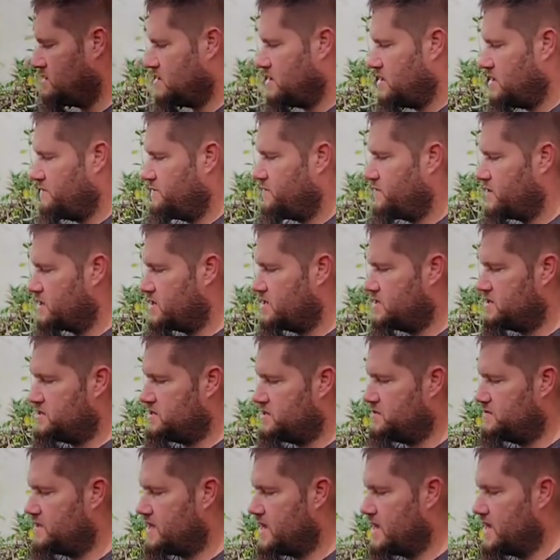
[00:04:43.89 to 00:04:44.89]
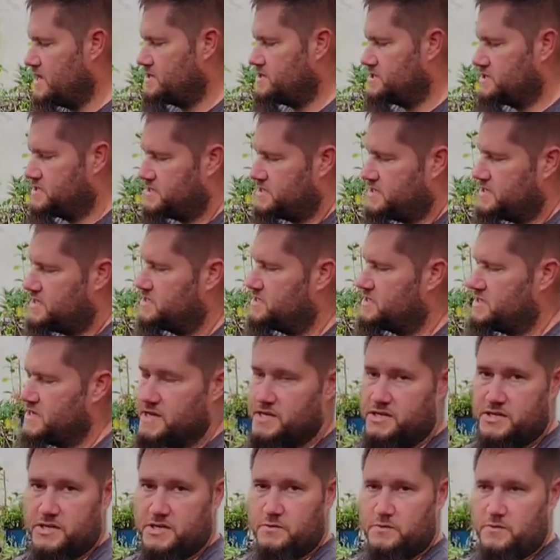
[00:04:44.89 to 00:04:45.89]
And if you're going to do that, just tease the
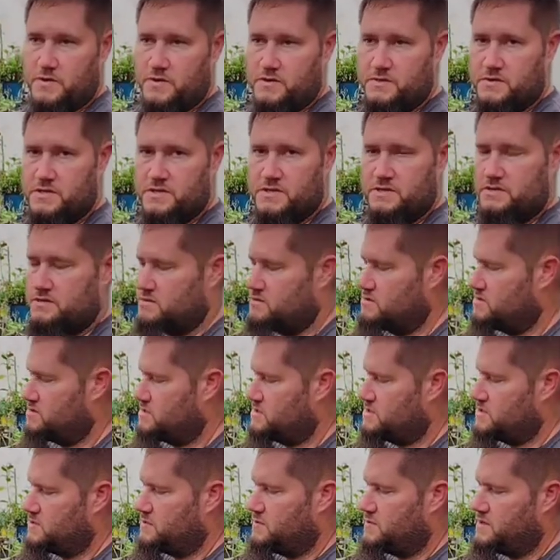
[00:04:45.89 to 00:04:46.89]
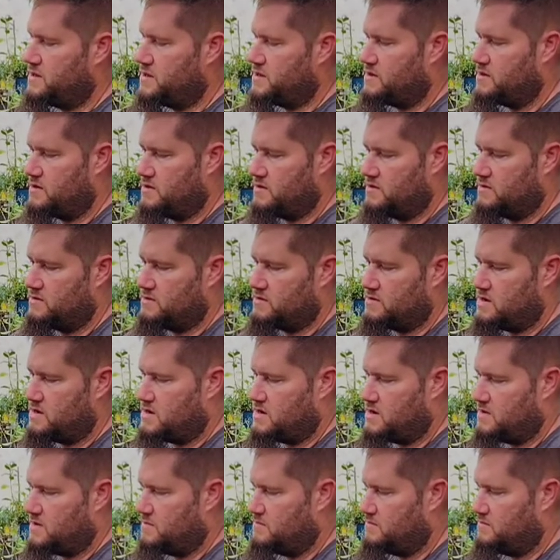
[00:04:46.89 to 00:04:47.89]
edge of the roots to where they're
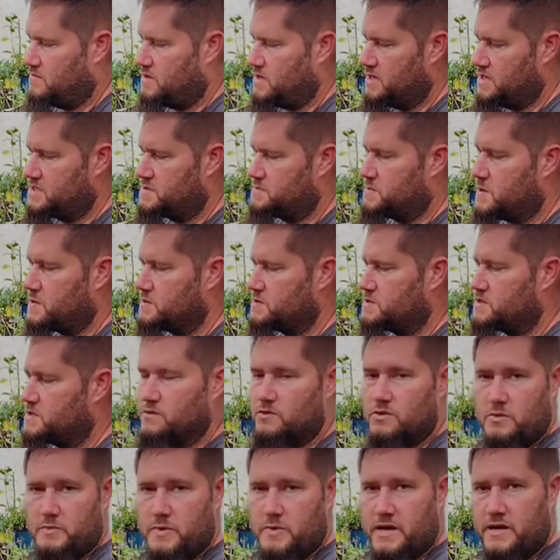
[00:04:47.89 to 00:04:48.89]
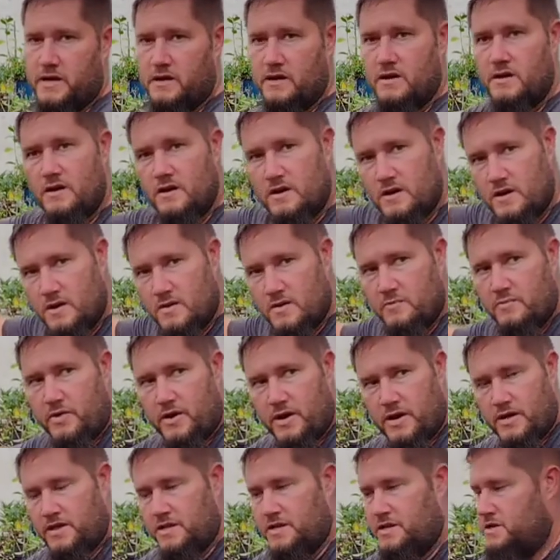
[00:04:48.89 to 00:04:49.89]
um, exposed a little bit,
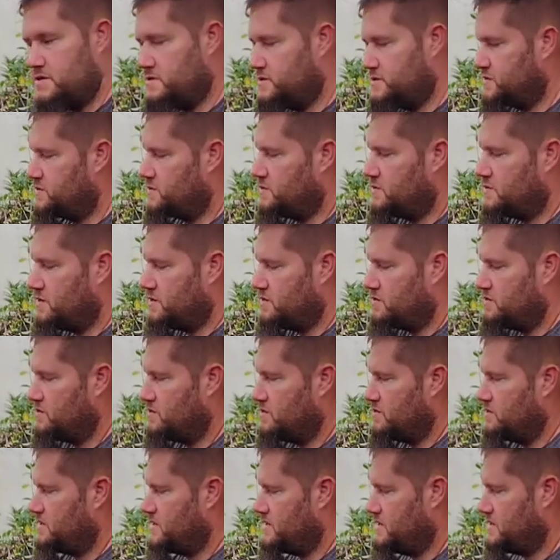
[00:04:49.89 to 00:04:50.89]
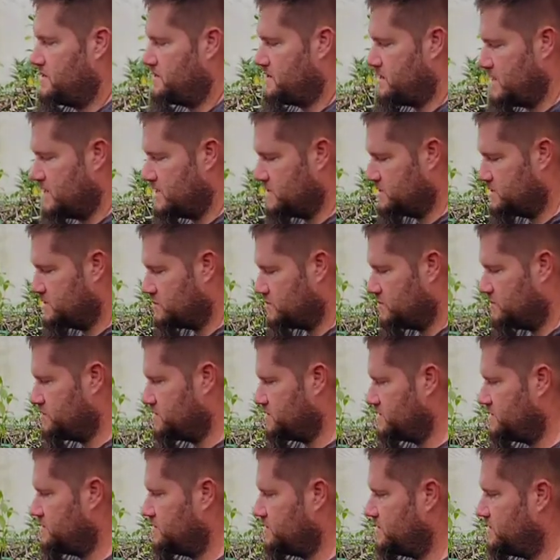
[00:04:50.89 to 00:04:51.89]
put it in the new soil and add soil
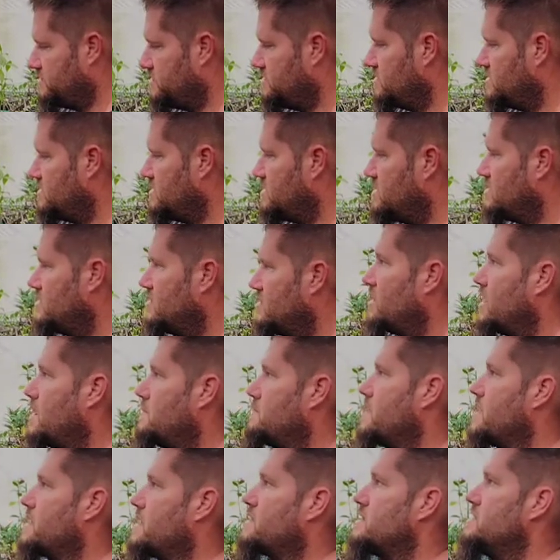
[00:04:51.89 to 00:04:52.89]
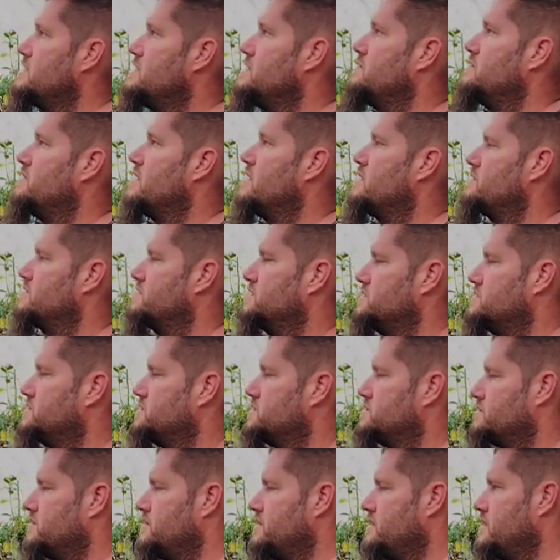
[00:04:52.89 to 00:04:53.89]
to it. I'm not going to do that with this
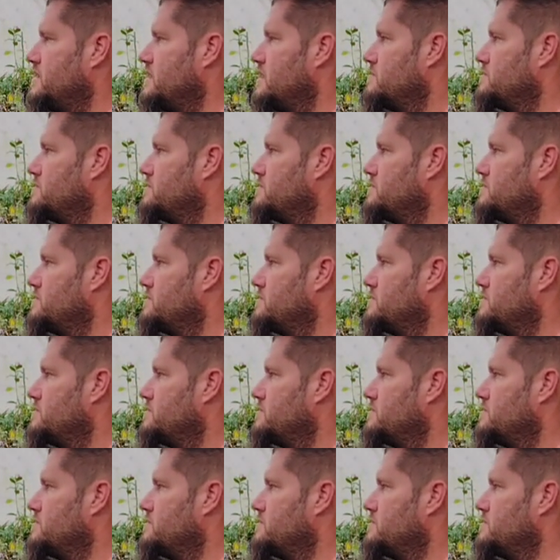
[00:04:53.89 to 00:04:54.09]
tree.